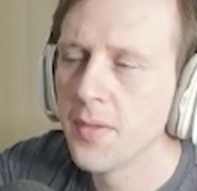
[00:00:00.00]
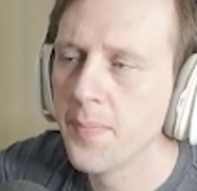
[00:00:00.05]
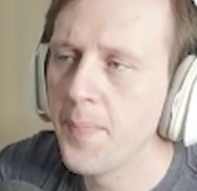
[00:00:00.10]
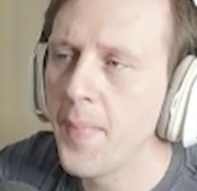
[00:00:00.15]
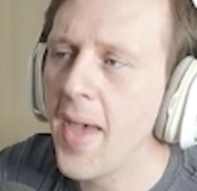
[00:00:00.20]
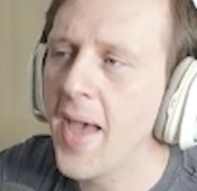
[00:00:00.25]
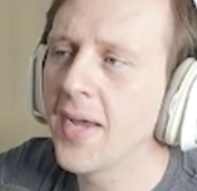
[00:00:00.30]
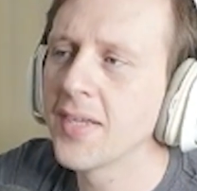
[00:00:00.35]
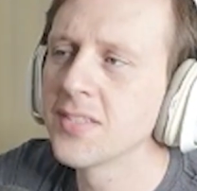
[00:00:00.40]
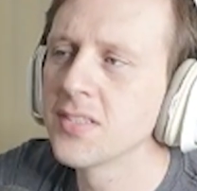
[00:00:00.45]

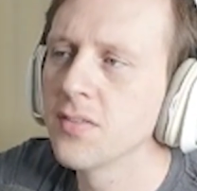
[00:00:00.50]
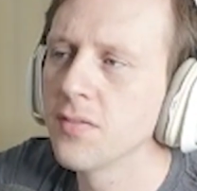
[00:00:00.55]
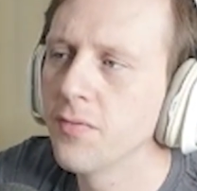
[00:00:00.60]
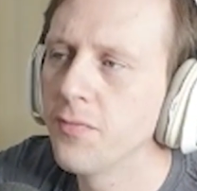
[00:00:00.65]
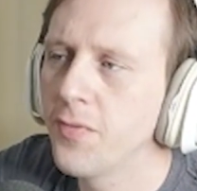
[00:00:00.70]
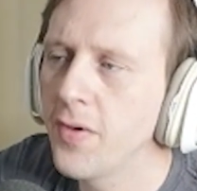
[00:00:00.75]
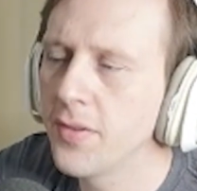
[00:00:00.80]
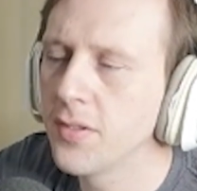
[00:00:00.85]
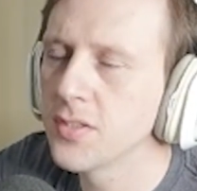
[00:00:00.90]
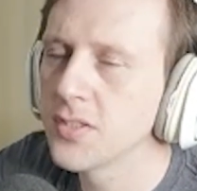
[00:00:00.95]
Max
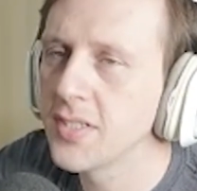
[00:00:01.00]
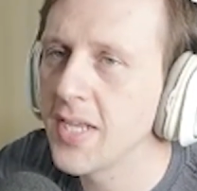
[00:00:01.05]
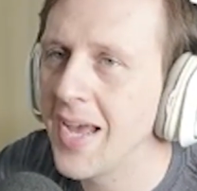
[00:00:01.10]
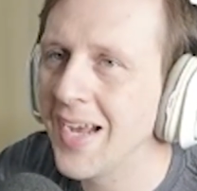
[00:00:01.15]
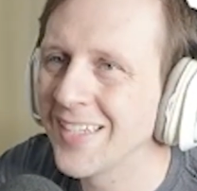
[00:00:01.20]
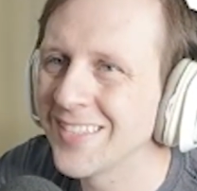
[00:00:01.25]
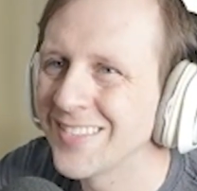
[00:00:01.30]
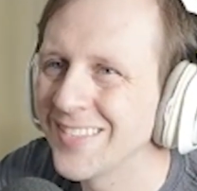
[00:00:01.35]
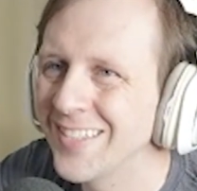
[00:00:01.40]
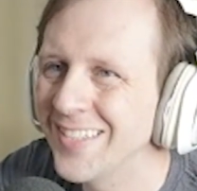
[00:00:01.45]
feather
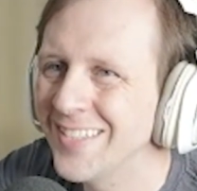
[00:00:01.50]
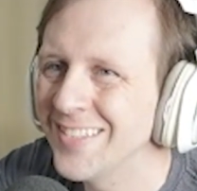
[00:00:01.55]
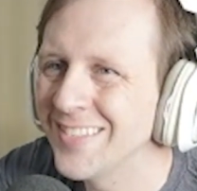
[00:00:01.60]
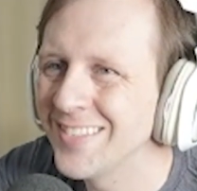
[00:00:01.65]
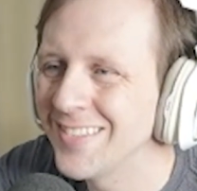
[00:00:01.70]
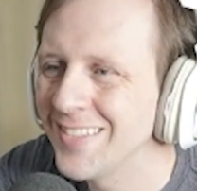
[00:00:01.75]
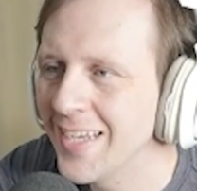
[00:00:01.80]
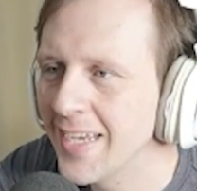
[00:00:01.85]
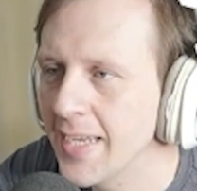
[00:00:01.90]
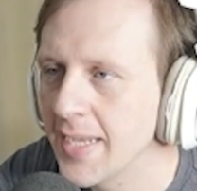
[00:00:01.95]
stacks is
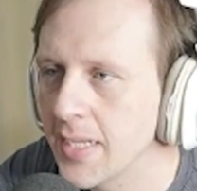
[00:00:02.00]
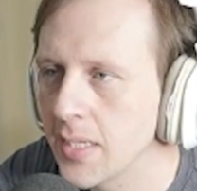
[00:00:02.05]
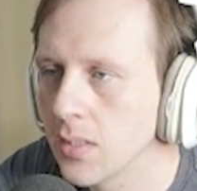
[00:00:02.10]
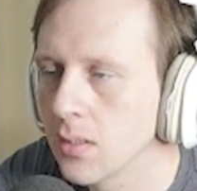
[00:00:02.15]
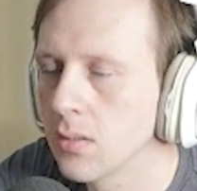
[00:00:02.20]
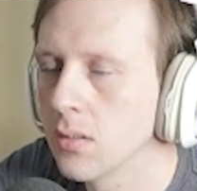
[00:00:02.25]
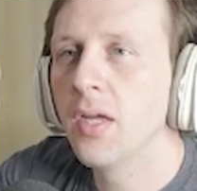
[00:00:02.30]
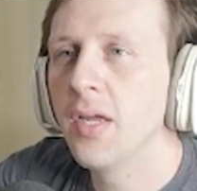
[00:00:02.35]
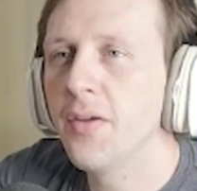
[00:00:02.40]
10.